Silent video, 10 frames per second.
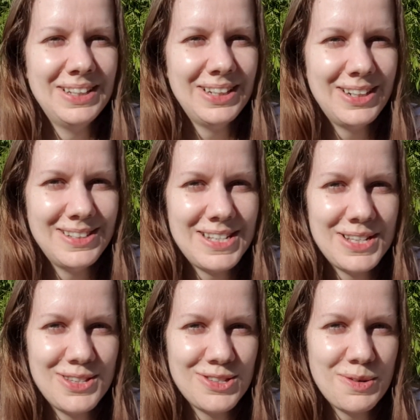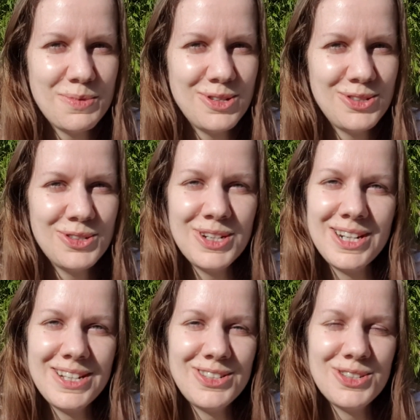gotta take this
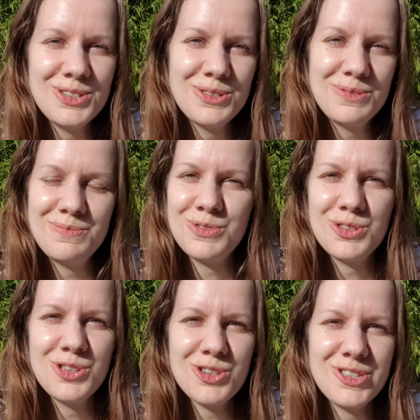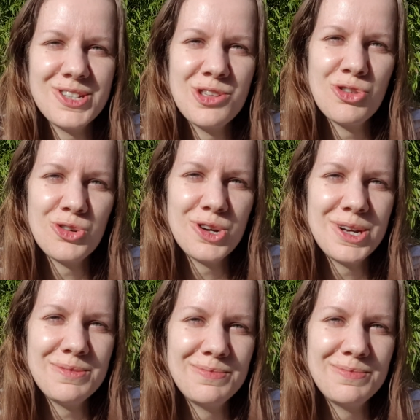opportunity to just enjoy.